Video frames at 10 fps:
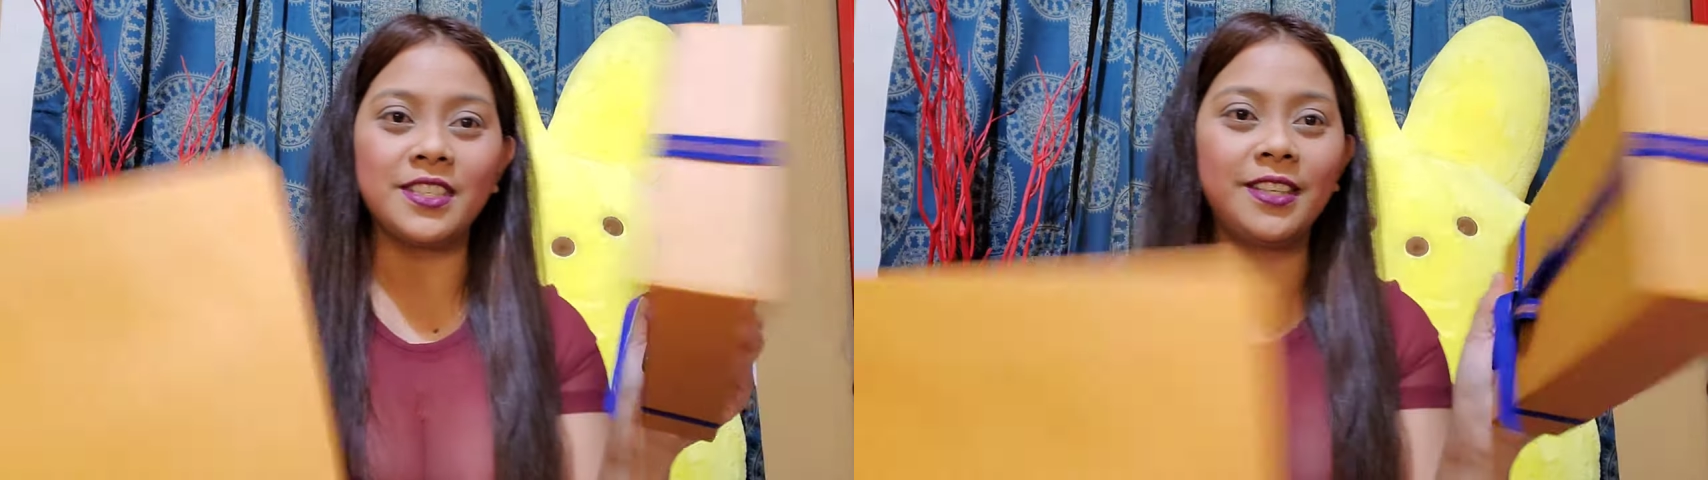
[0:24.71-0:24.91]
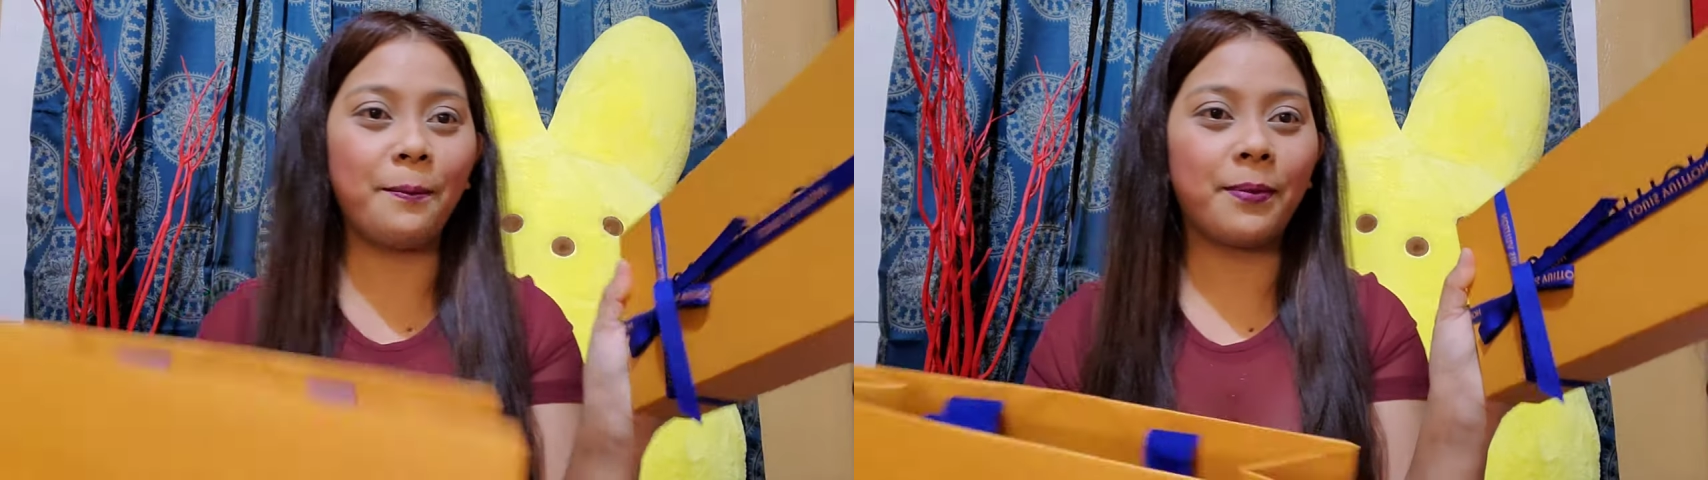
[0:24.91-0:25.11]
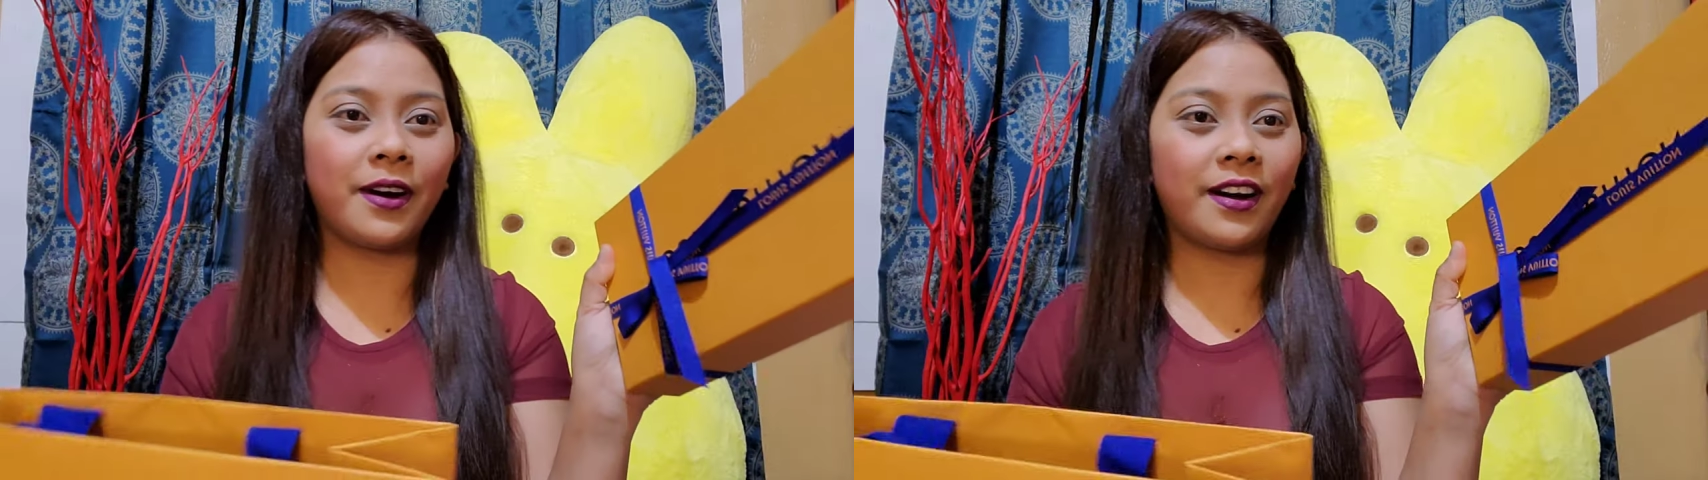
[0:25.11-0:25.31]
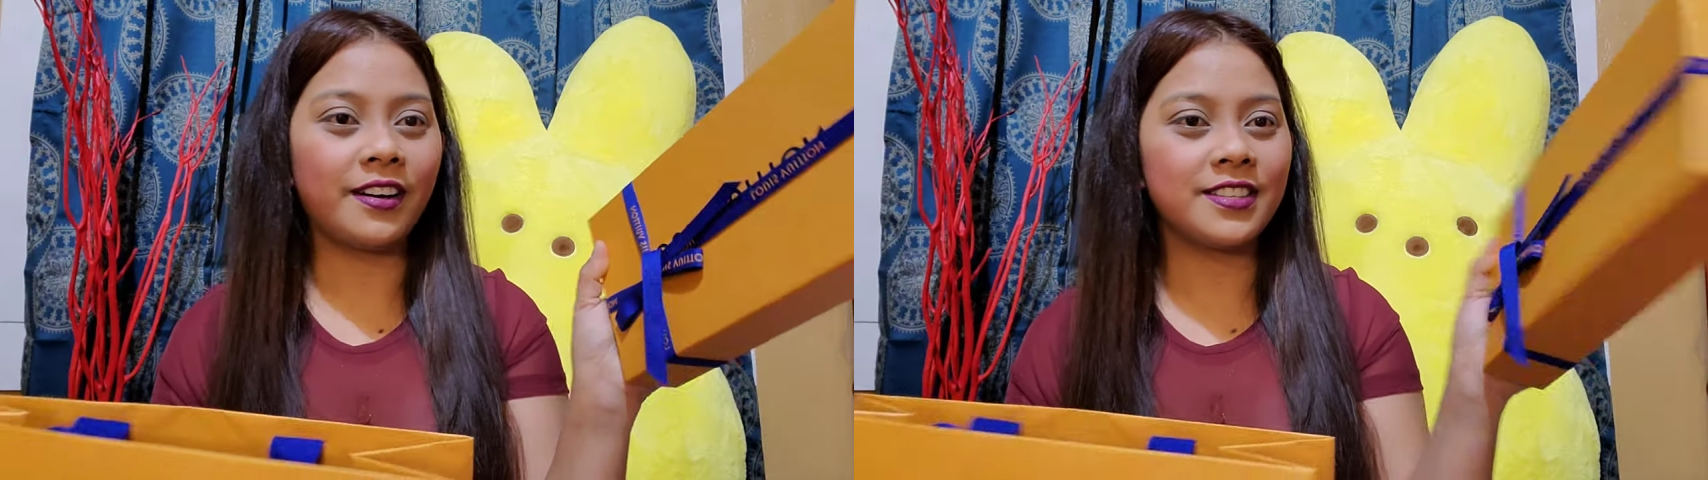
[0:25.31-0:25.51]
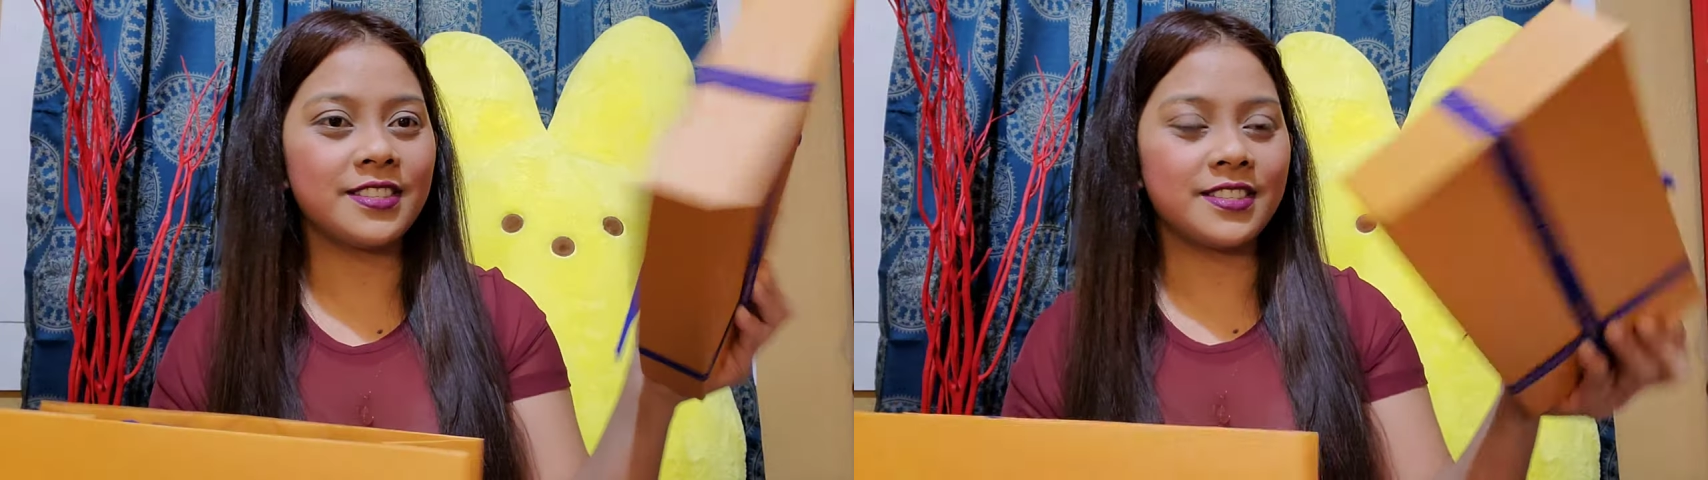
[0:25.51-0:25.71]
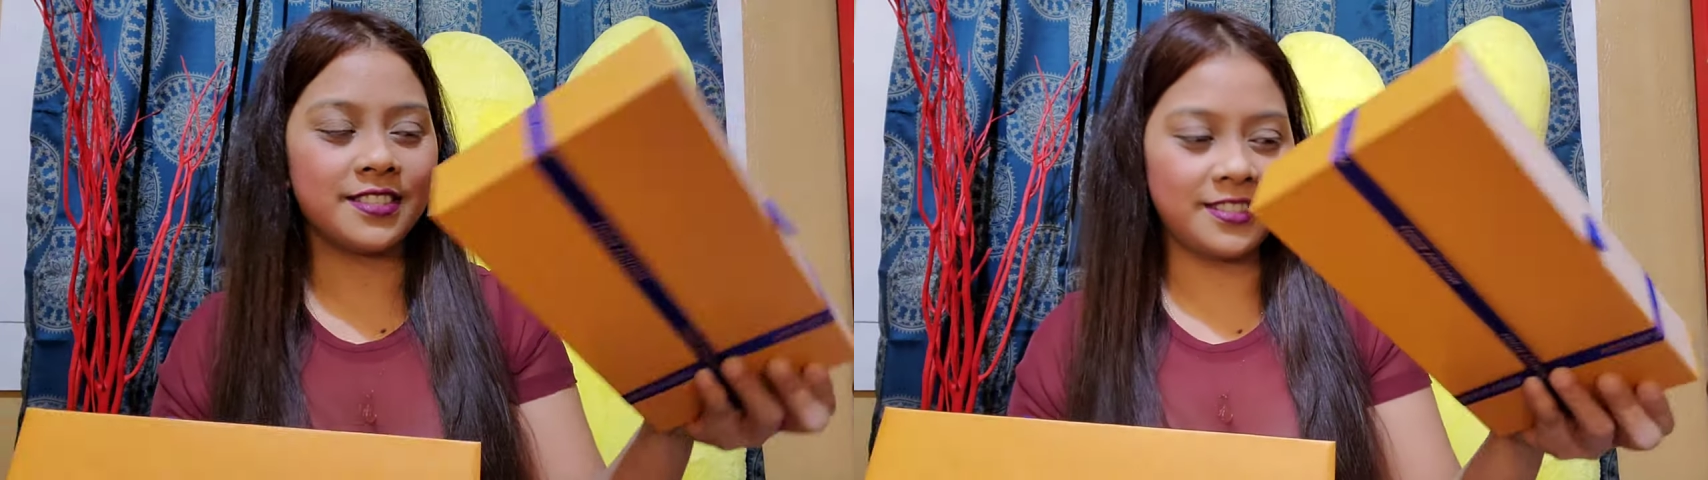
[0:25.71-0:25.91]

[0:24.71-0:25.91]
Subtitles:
in a box.